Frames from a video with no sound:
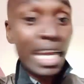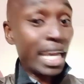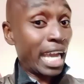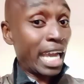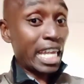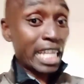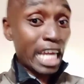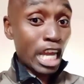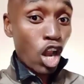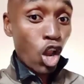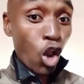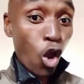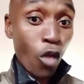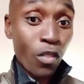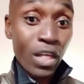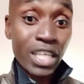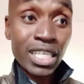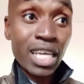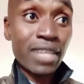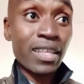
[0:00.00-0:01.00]
And that law
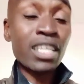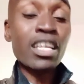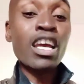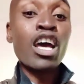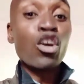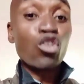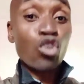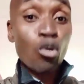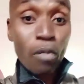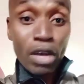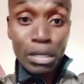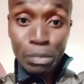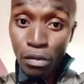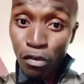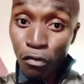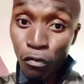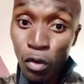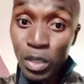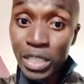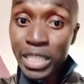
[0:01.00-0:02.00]
that says that we must be
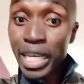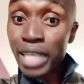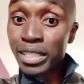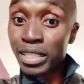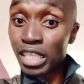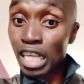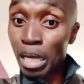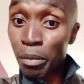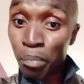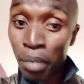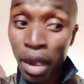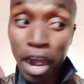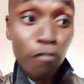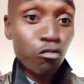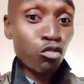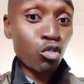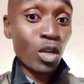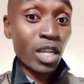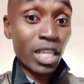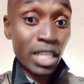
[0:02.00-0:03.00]
40 years and
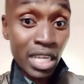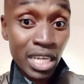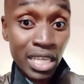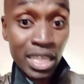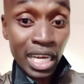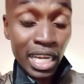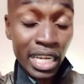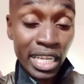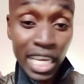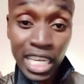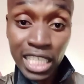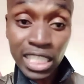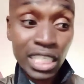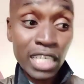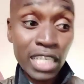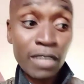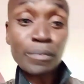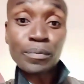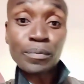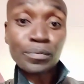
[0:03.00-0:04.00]
above to lead the
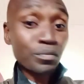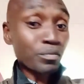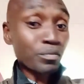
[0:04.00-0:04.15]
nation,